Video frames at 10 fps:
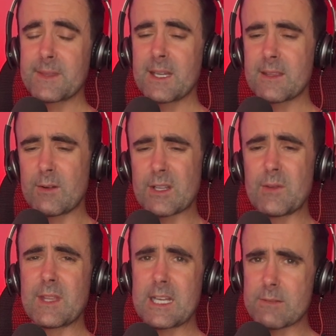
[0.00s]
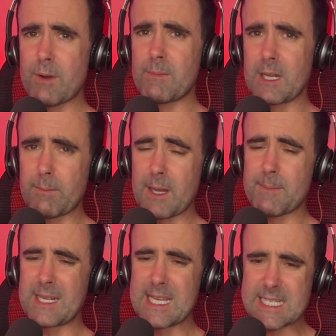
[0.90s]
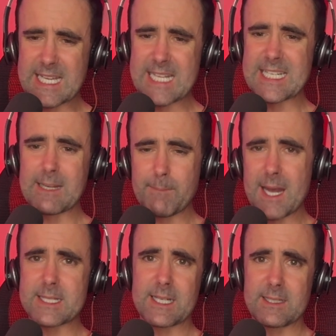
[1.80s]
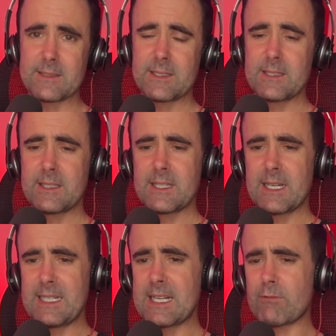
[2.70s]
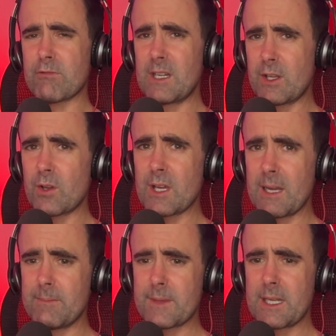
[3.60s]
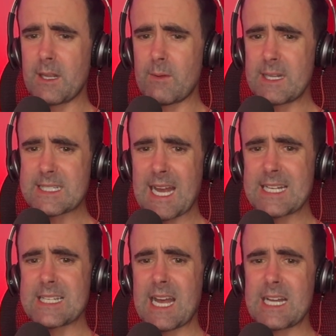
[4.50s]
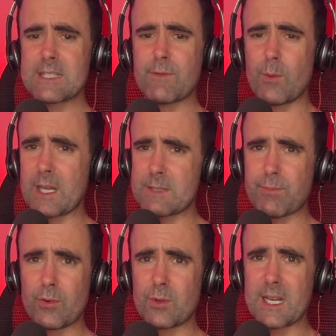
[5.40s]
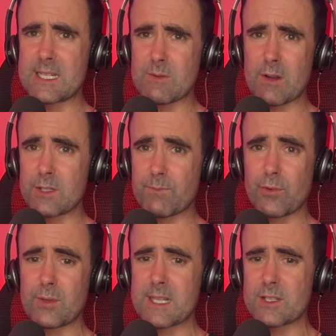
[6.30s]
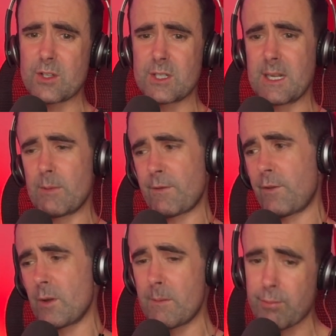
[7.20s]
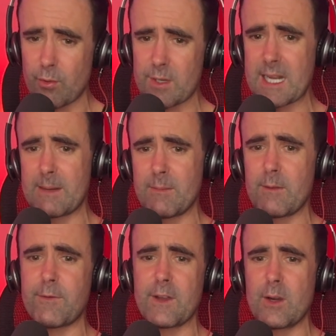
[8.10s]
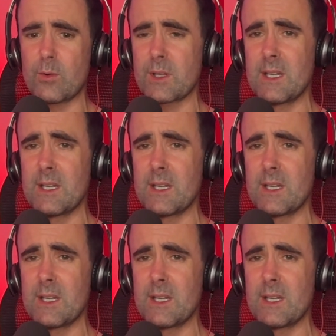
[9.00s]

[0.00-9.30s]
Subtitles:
though I don't think he's a Premier League player, but he's getting better. And he had a really good game. And he's had his hands full against Broadhead as well, because Broadhead's good, and he was following Broadhead in midfield,